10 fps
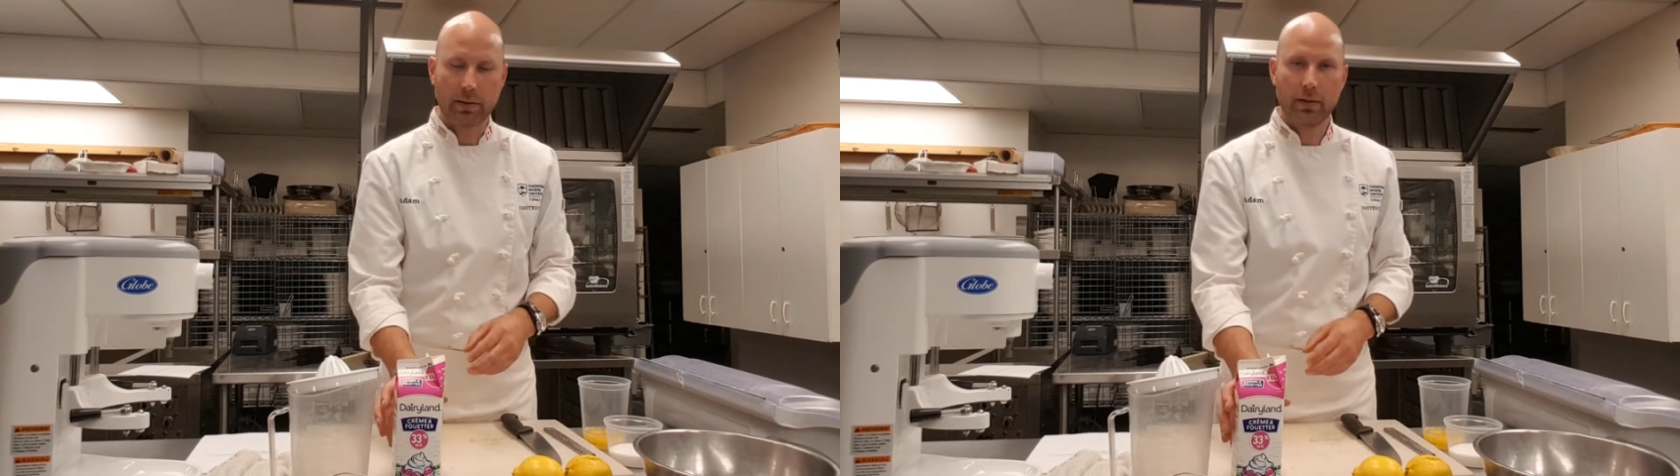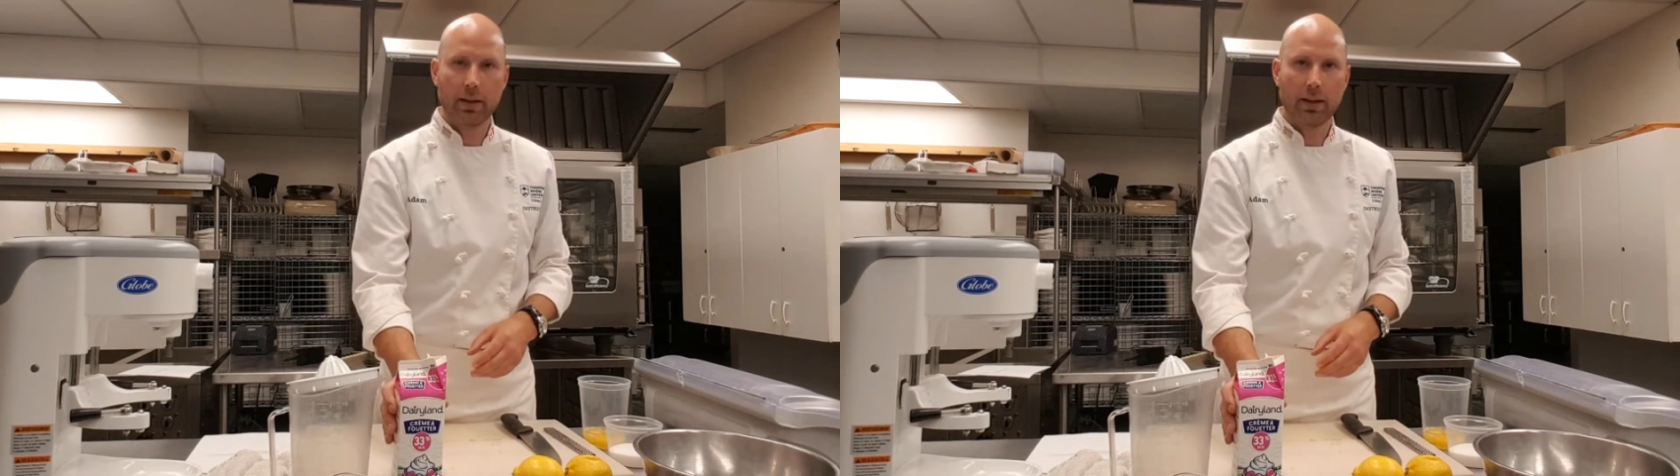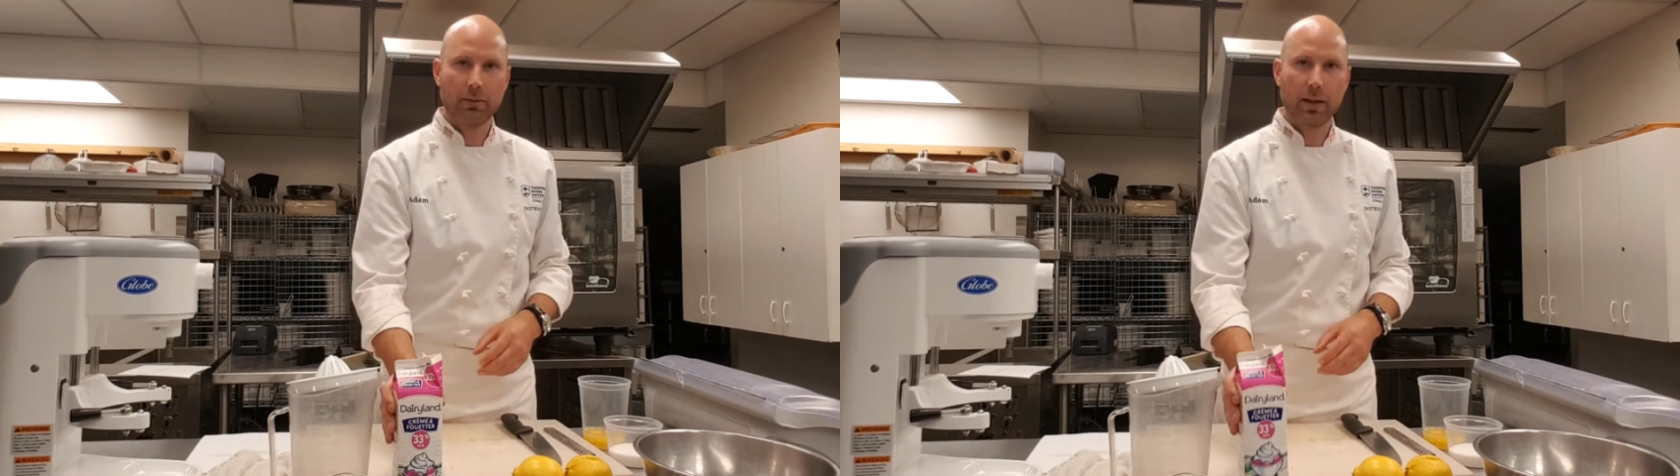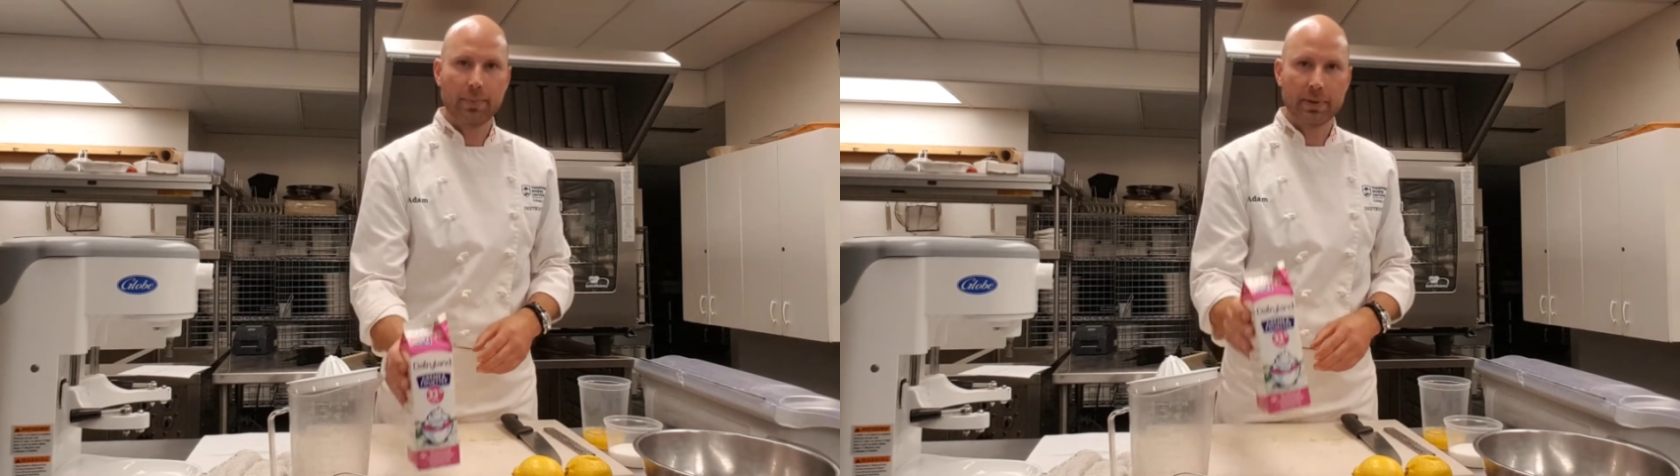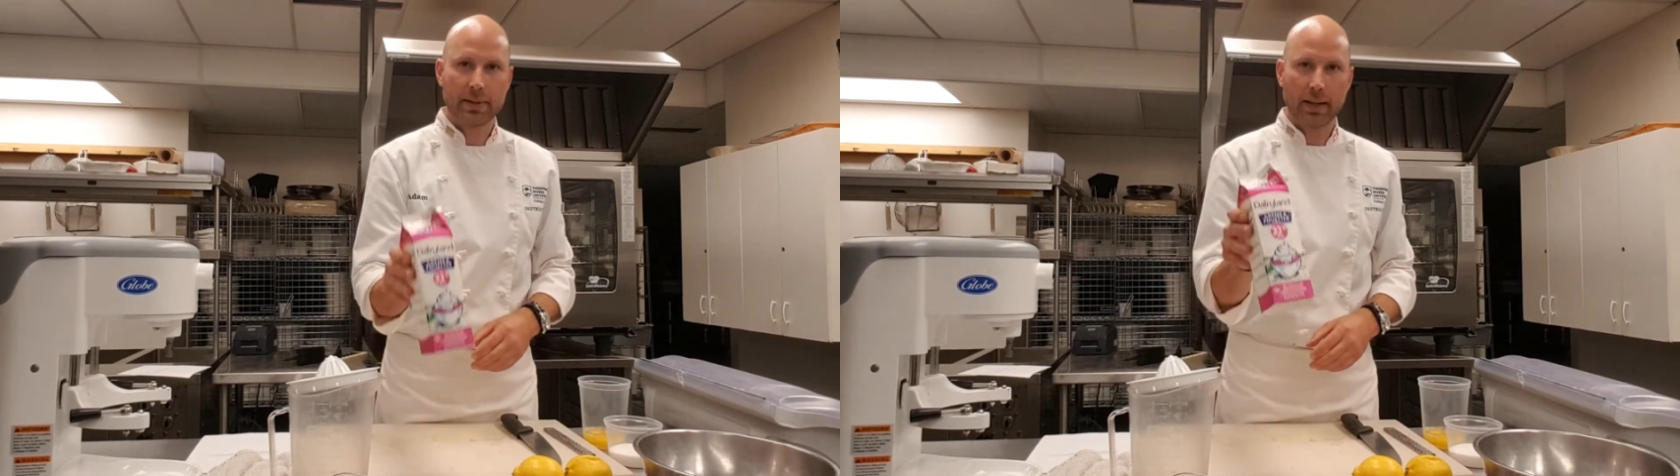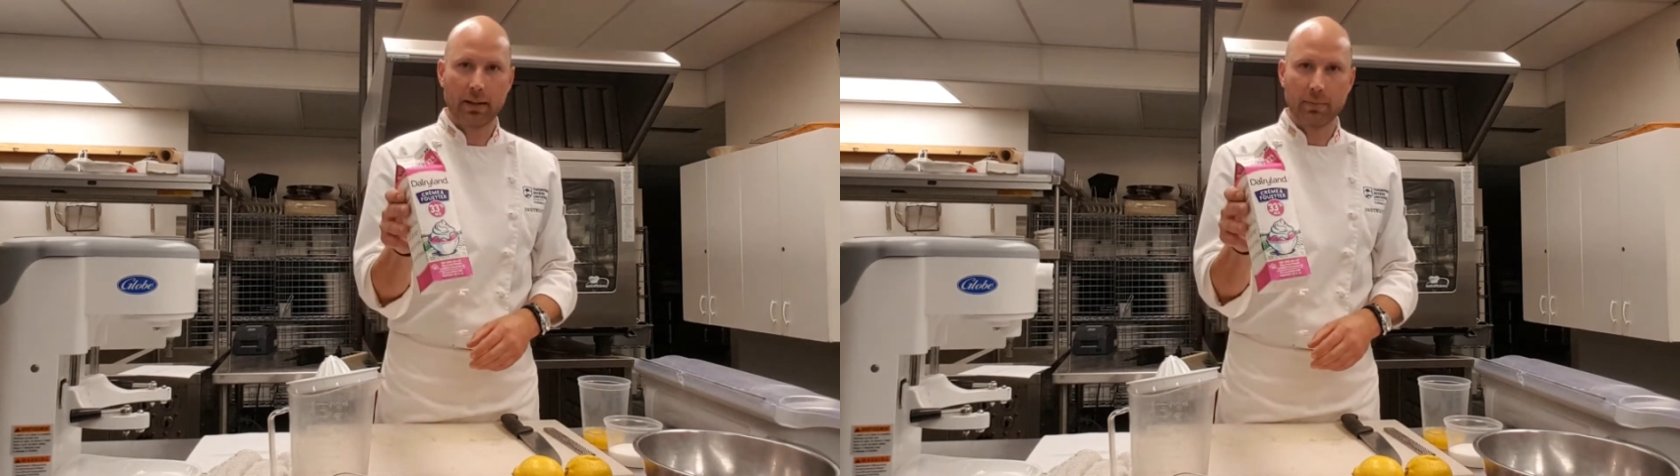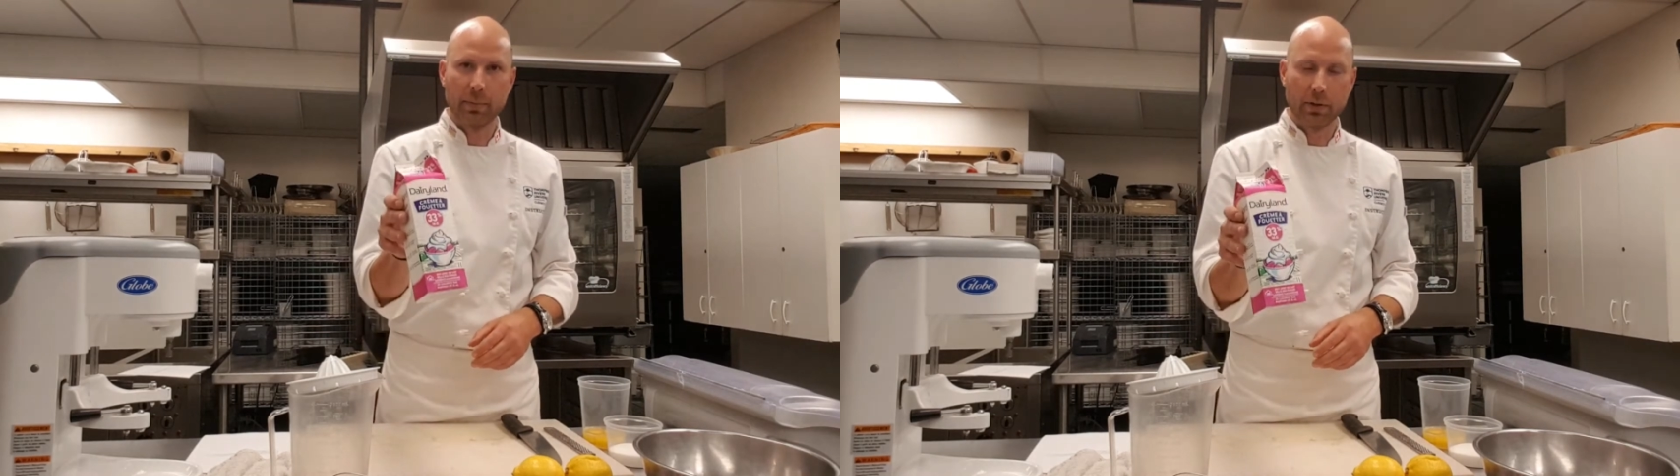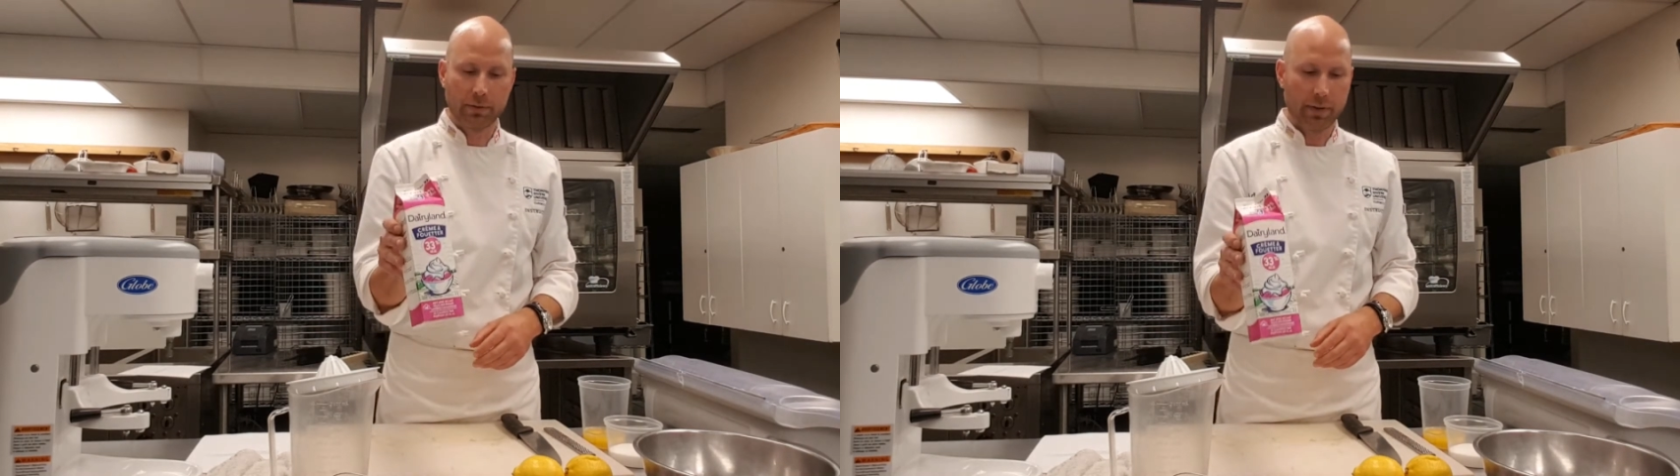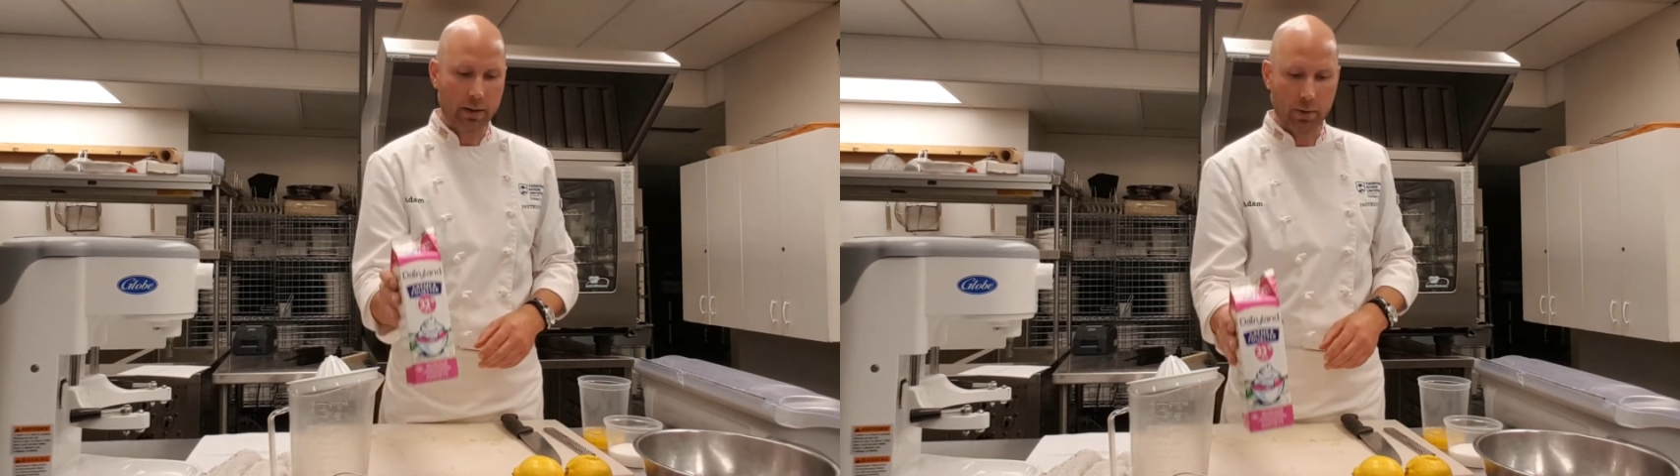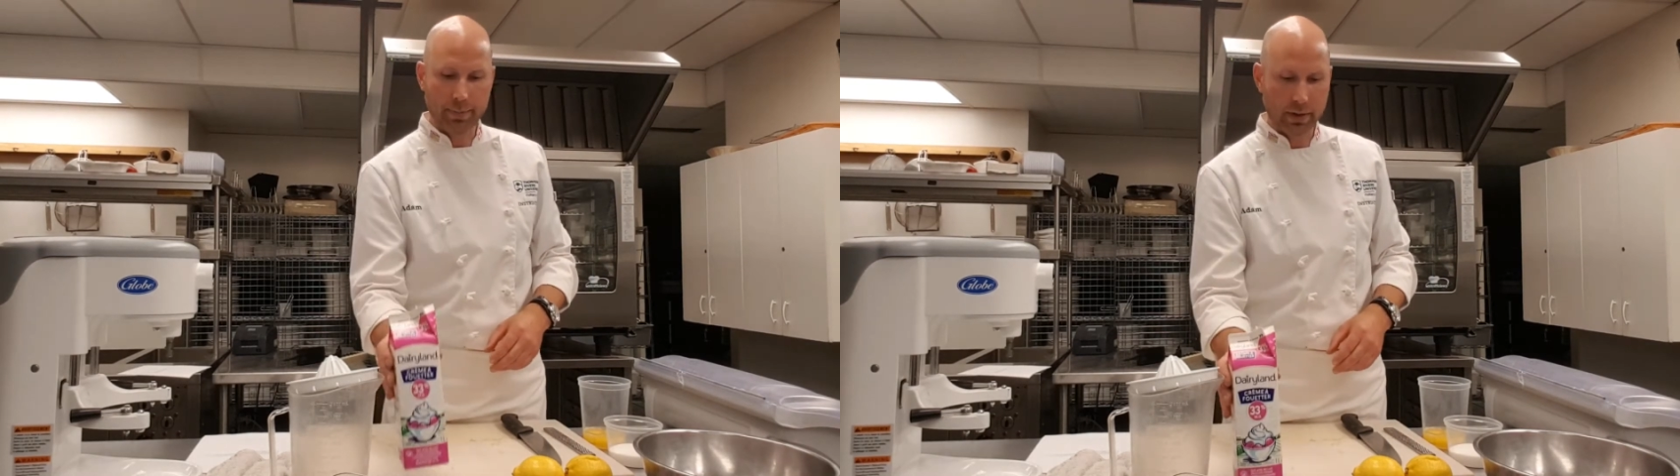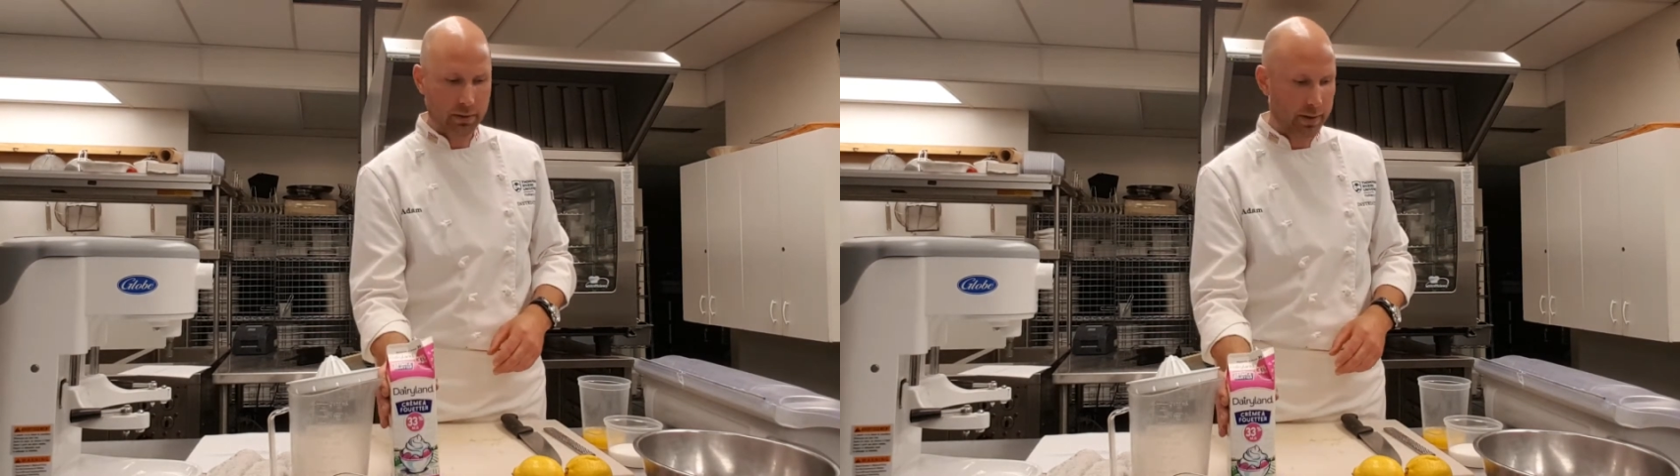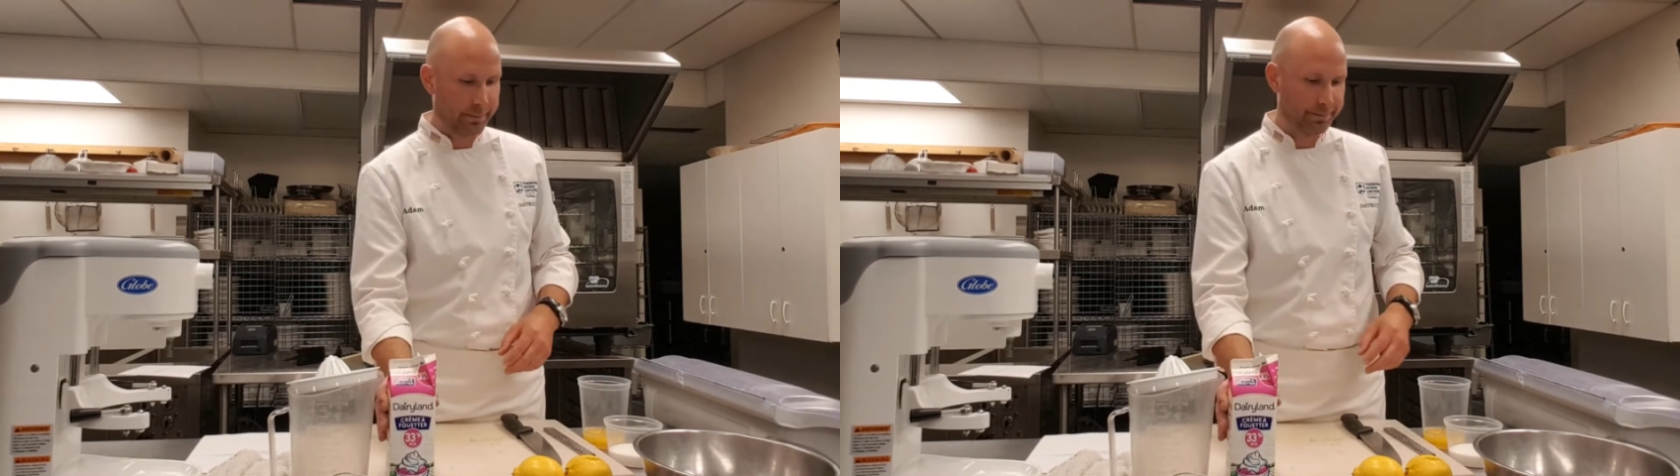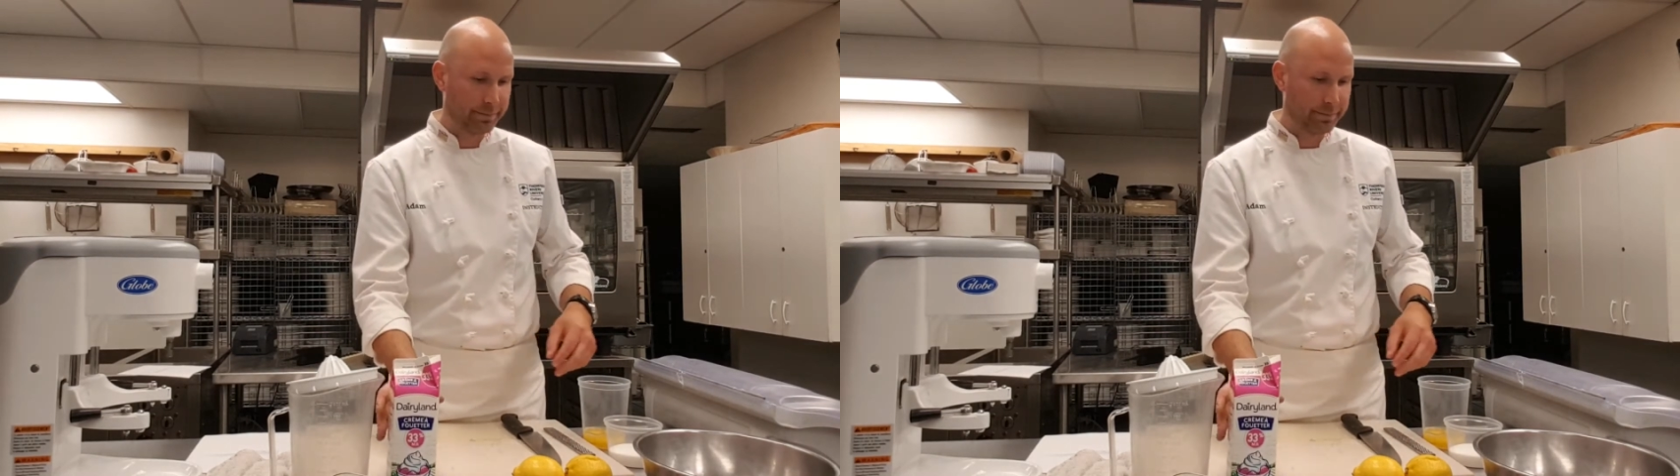33% milk fat whipping cream.